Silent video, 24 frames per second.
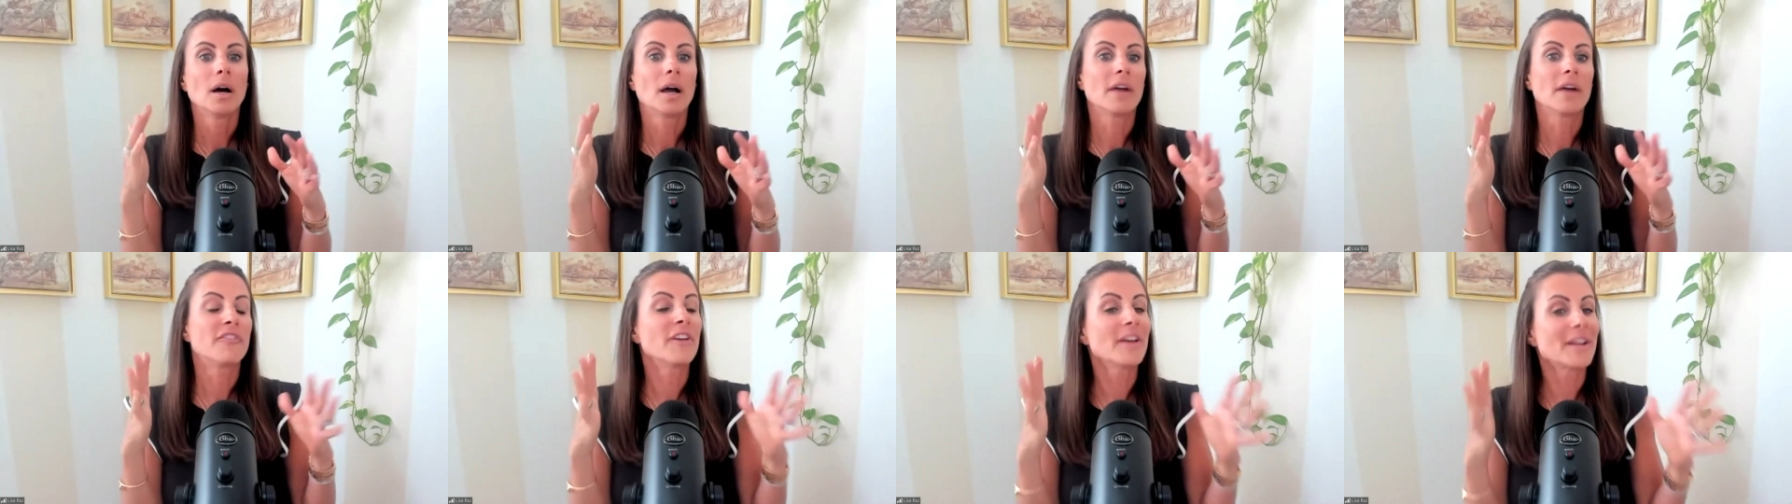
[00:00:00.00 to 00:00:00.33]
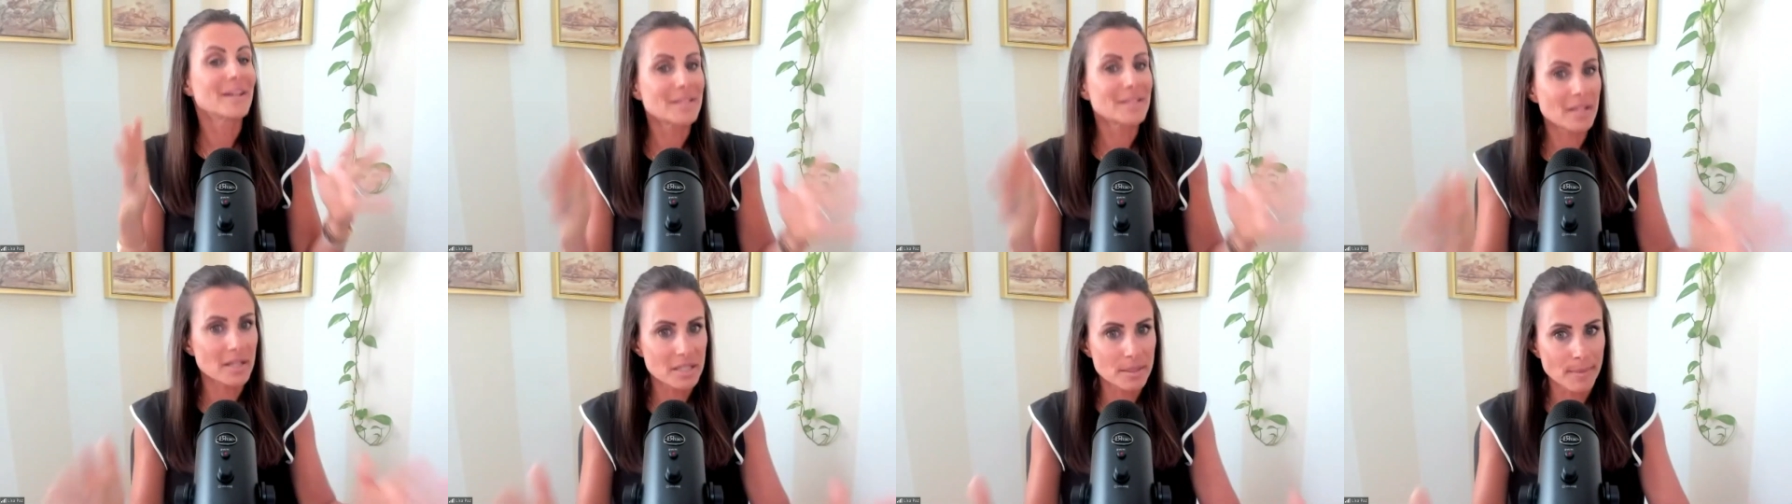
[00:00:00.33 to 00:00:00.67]
I
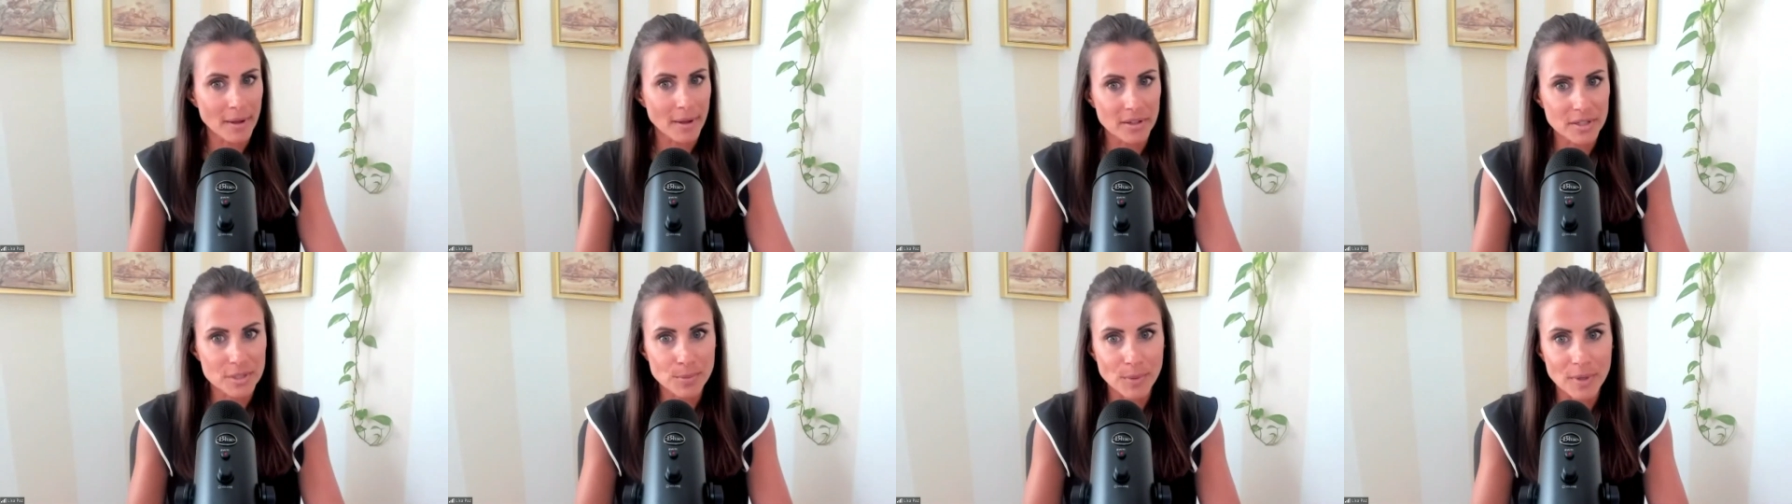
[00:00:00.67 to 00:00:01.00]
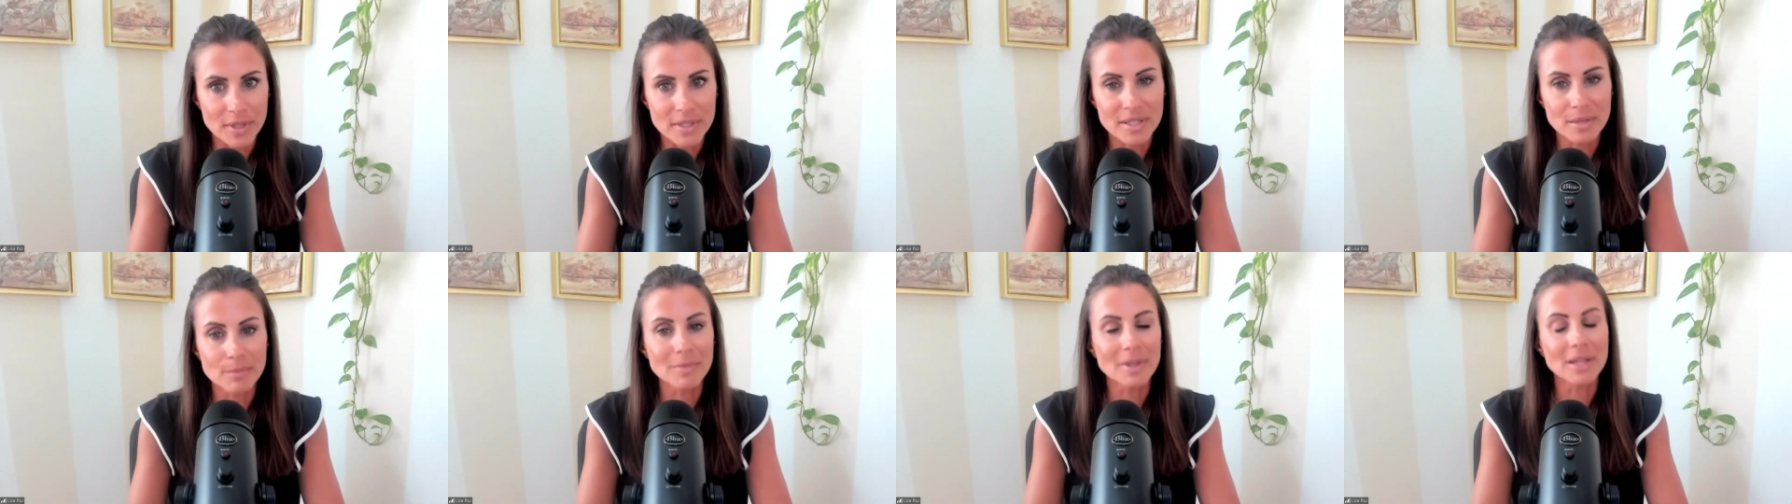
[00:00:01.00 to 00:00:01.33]
fantasize about this. What
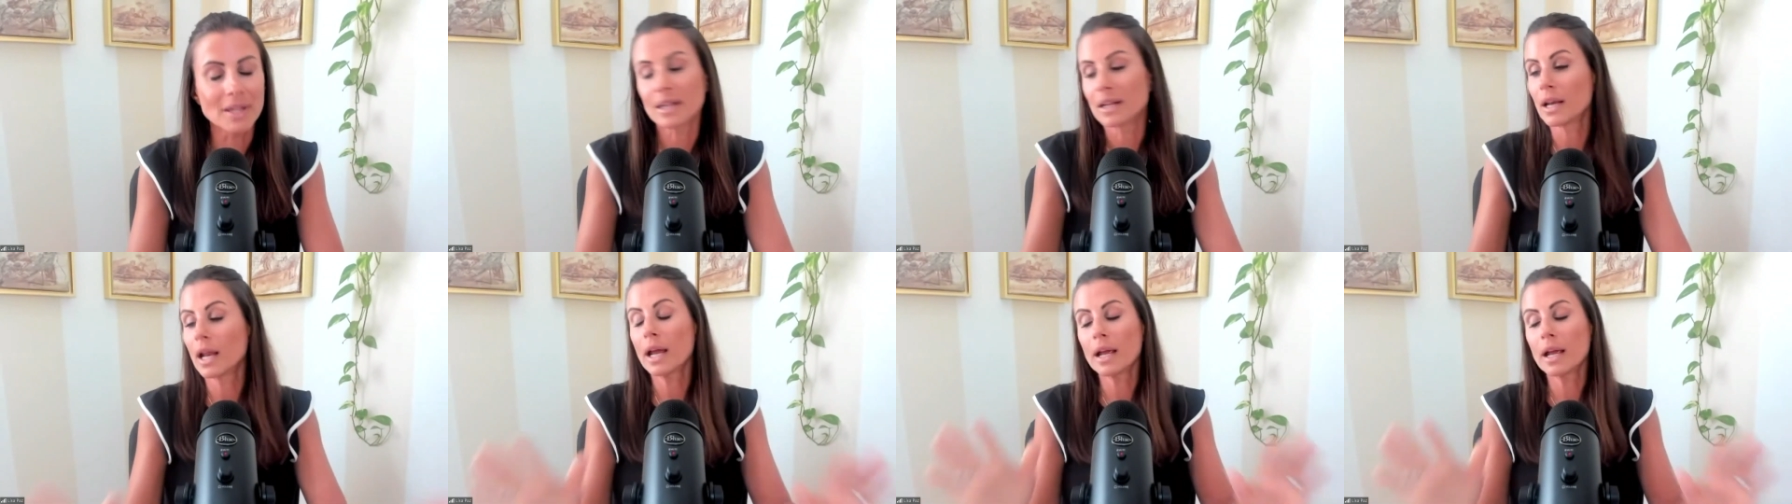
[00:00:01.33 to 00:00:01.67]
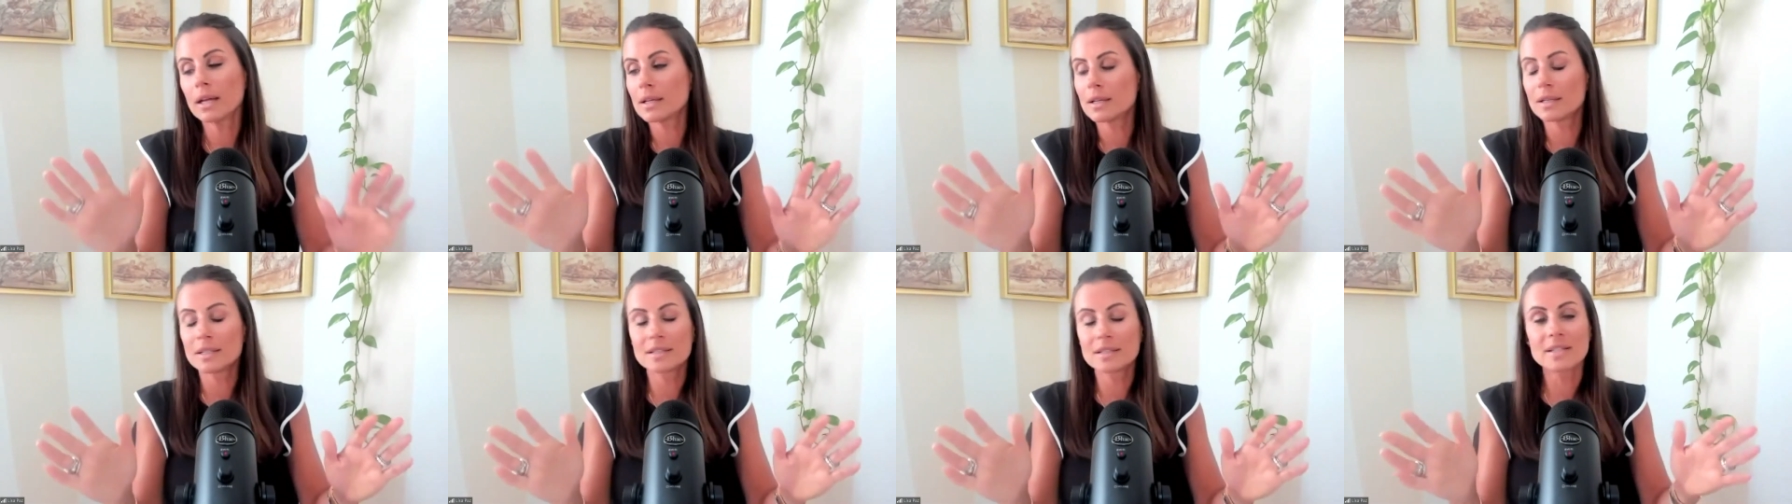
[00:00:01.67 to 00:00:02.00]
does it mean?
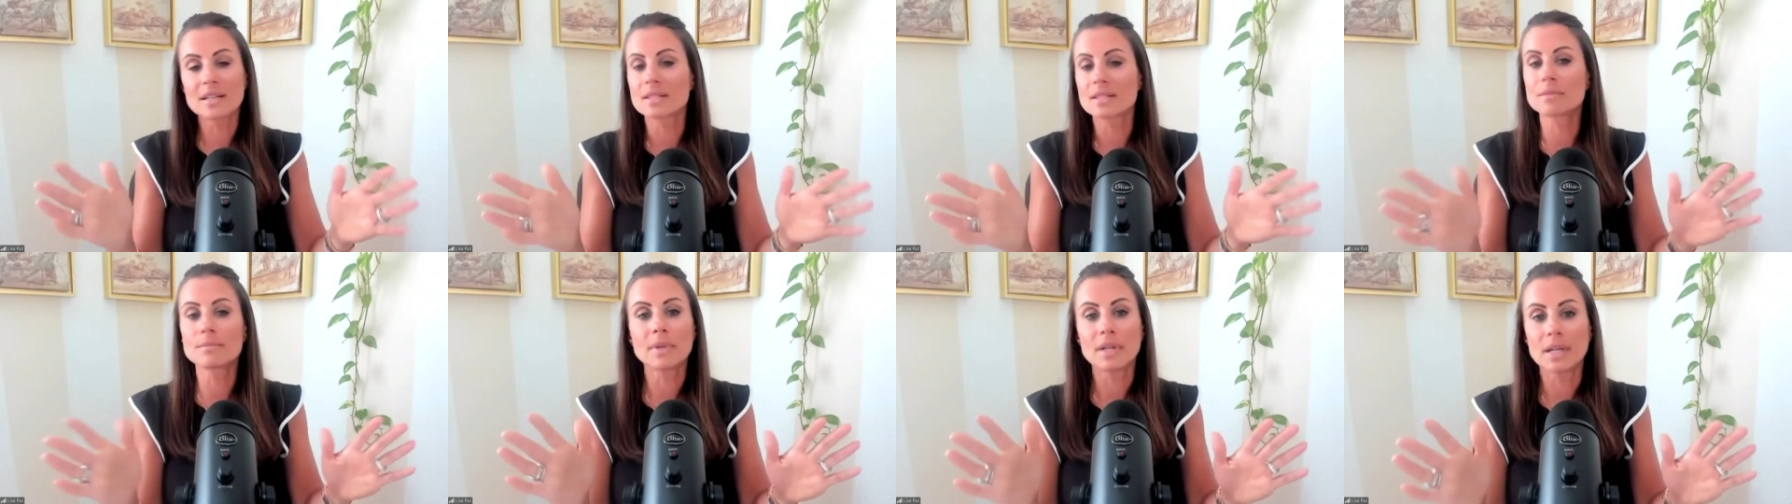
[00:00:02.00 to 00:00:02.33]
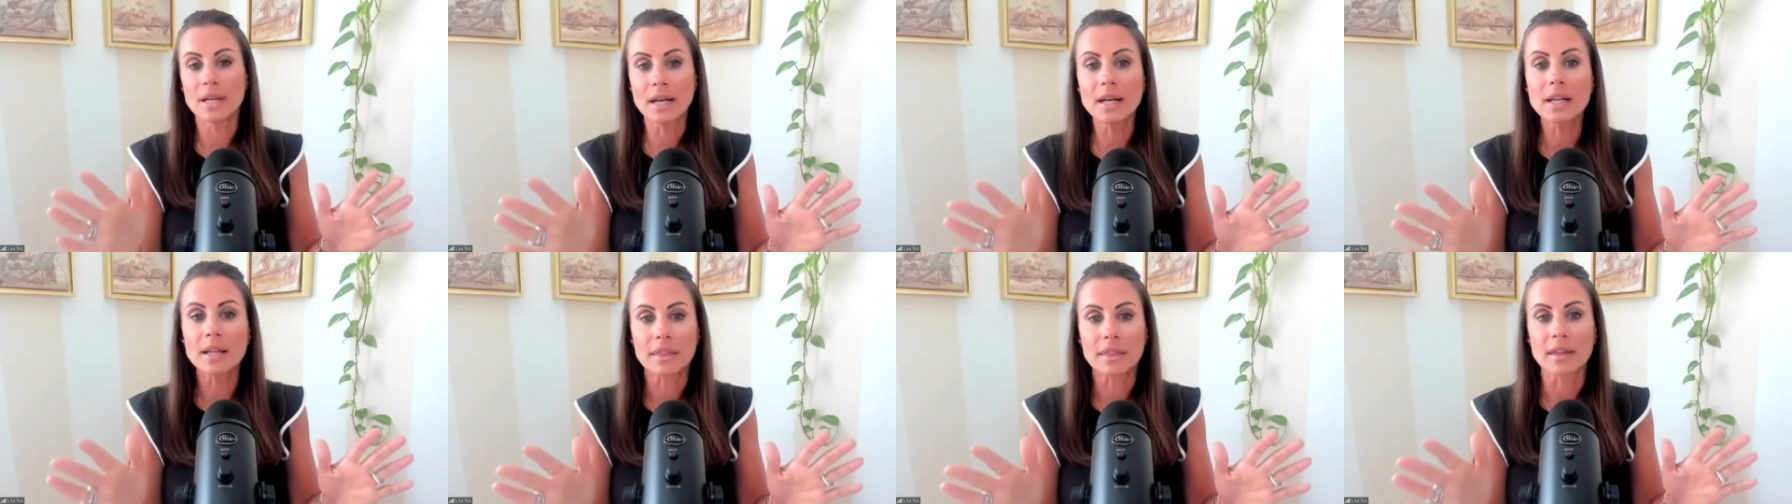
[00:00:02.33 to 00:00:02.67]
It doesn't mean
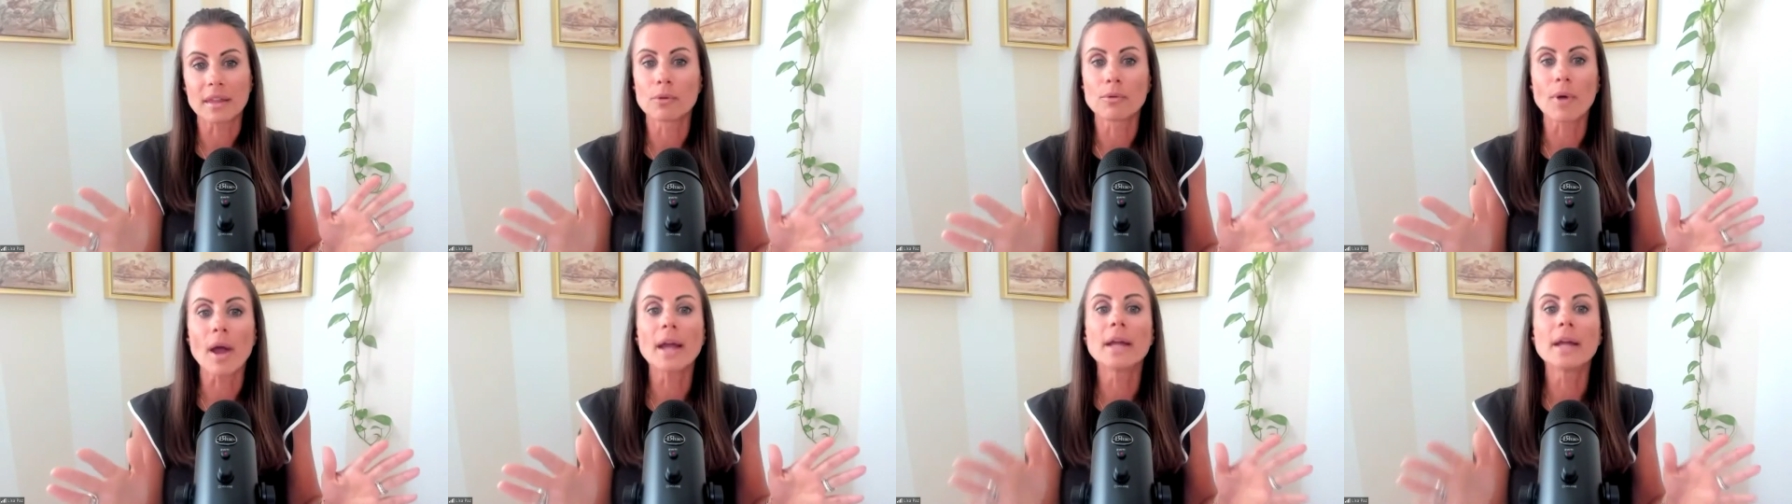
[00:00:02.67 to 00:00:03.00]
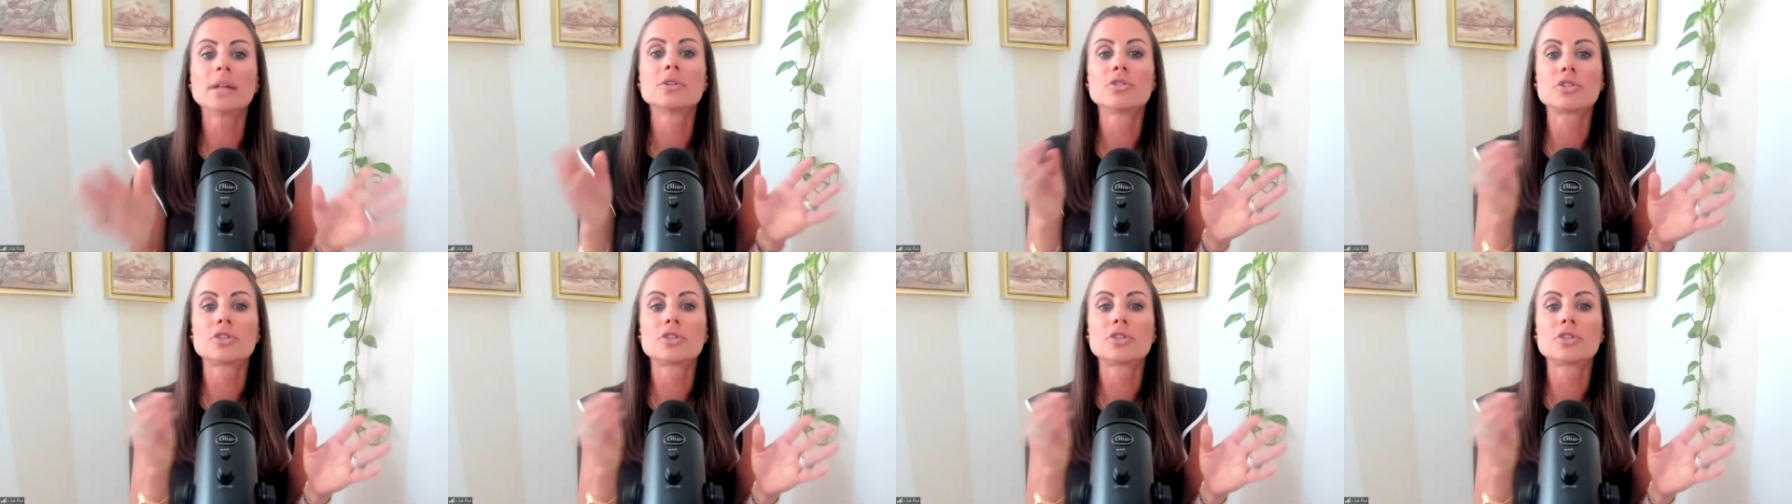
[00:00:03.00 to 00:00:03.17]
anything, right?